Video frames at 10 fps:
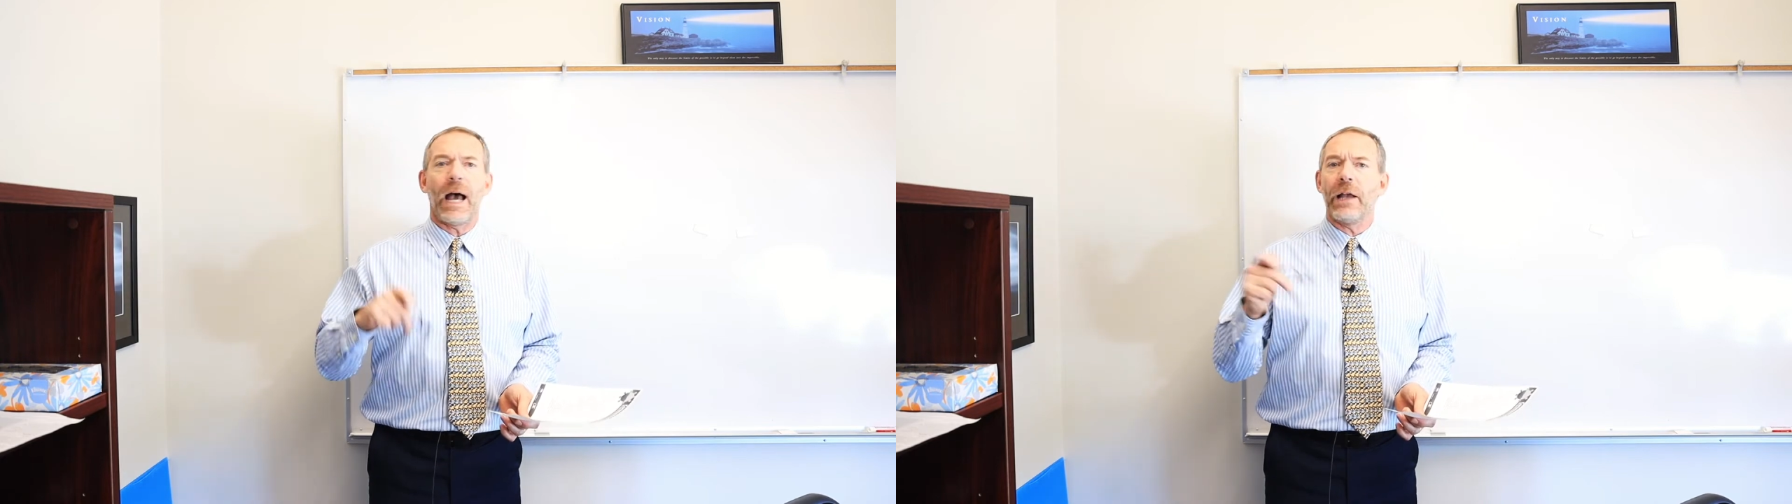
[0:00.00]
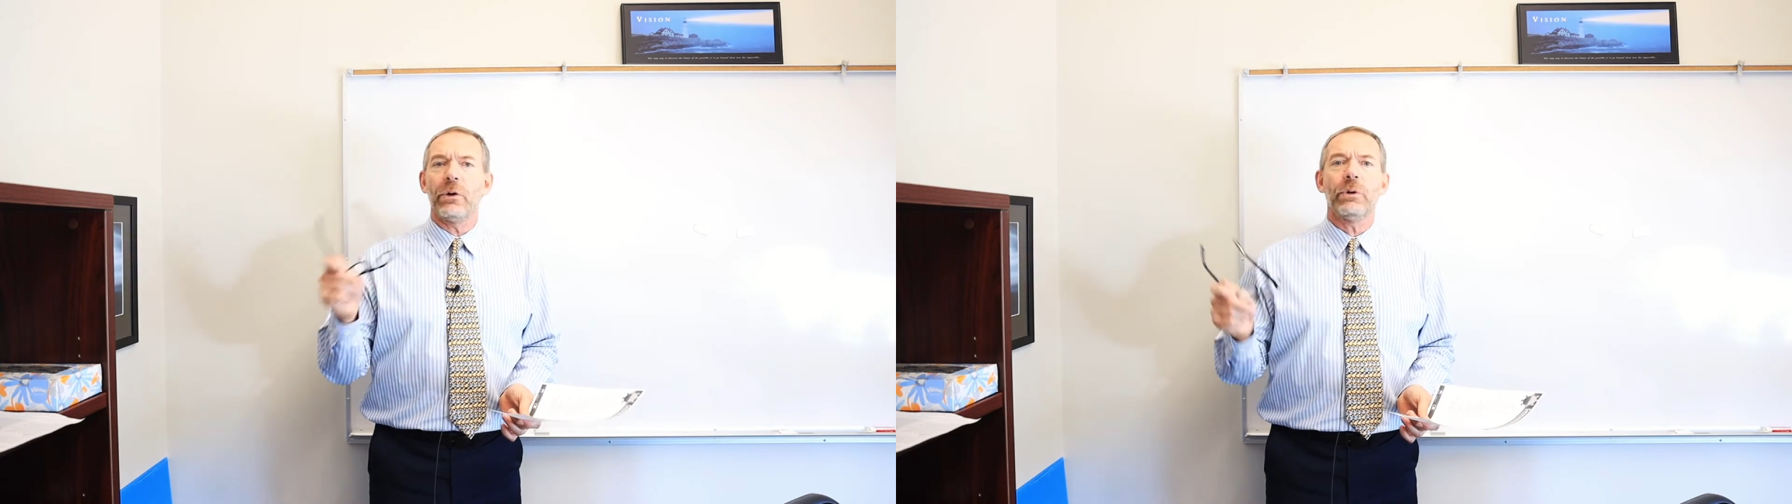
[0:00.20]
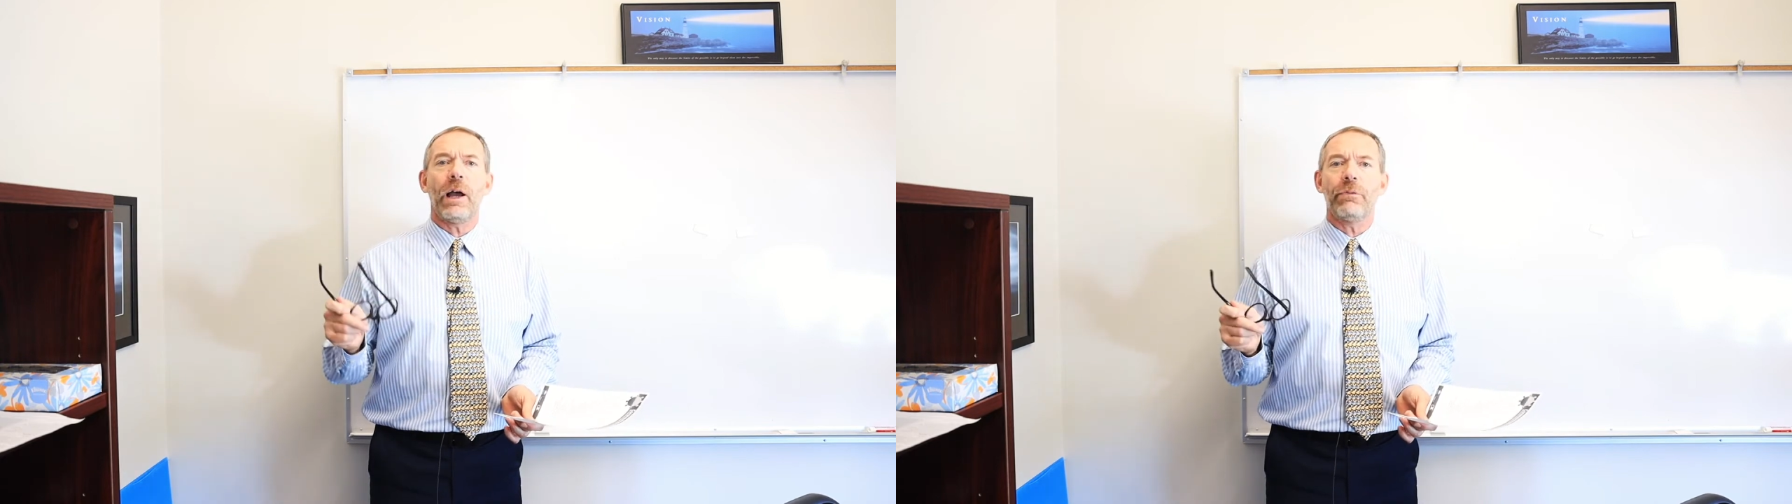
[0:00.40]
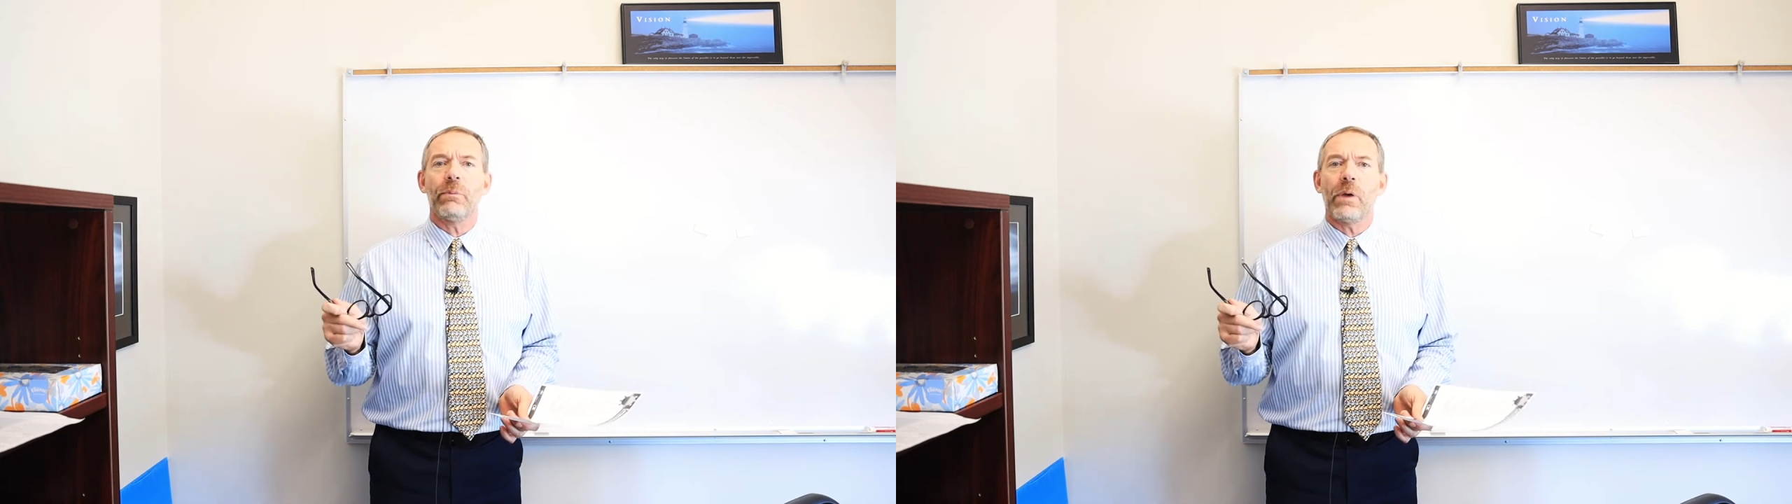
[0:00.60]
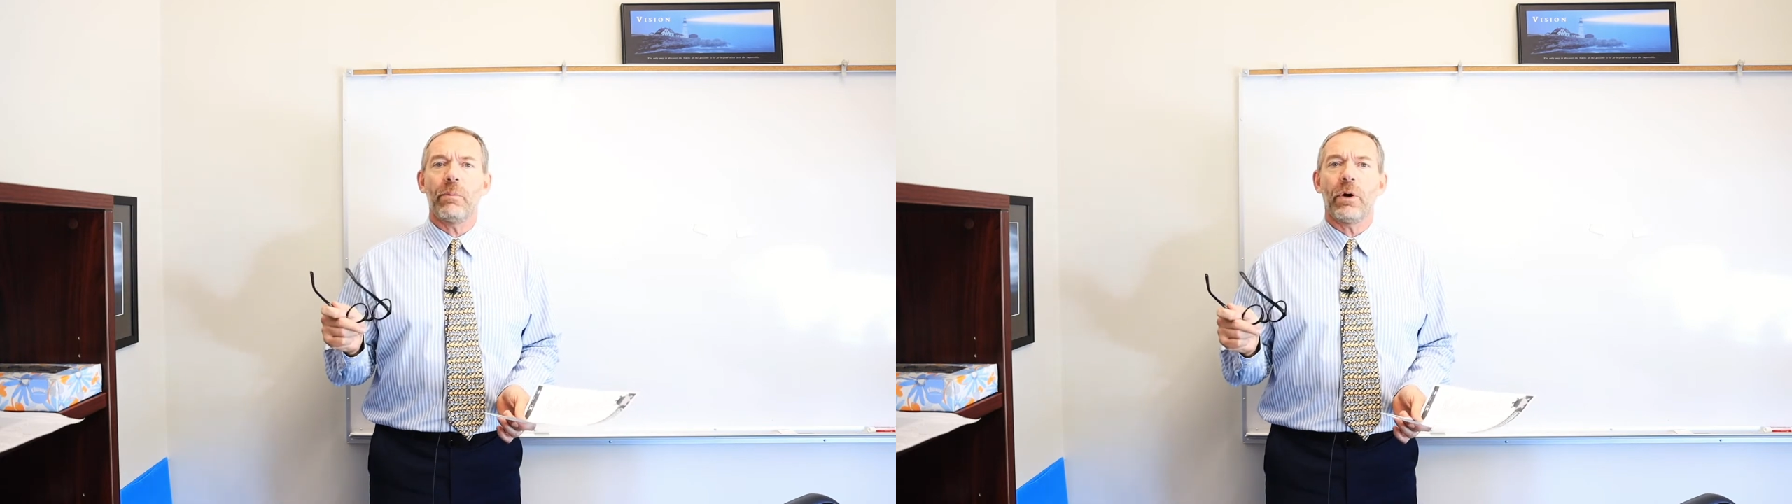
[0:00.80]
I don't have
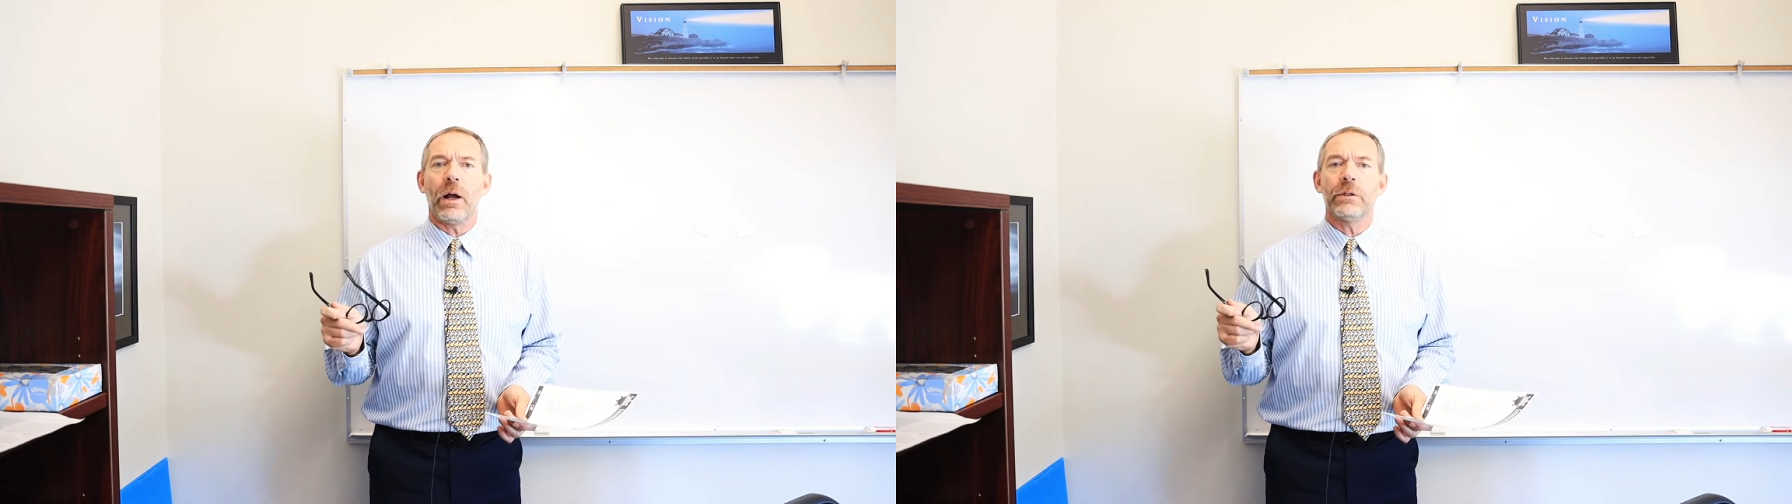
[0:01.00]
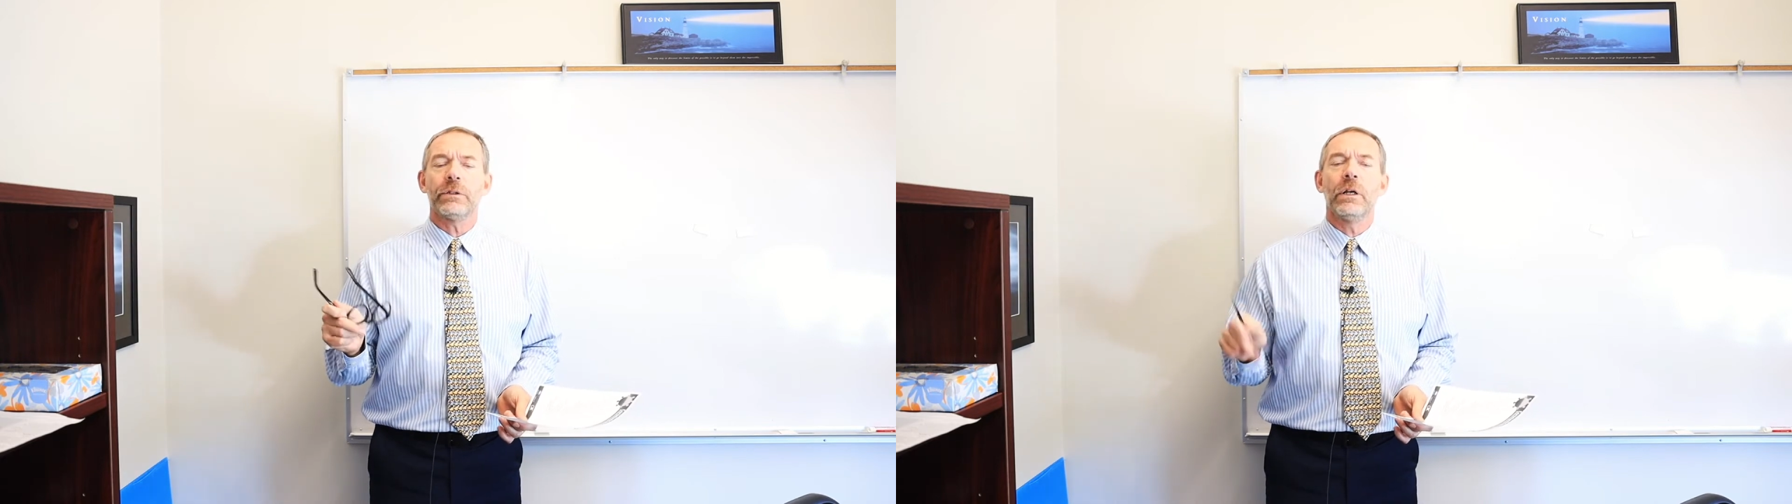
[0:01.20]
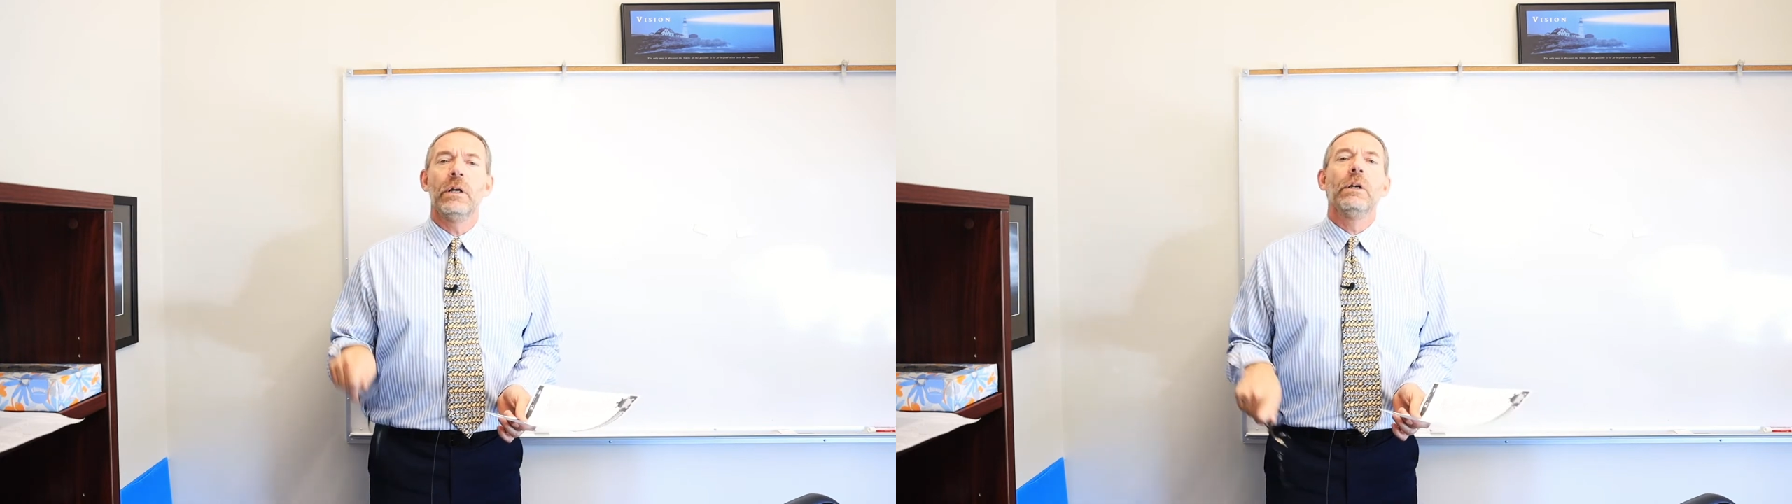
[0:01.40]
them memorized,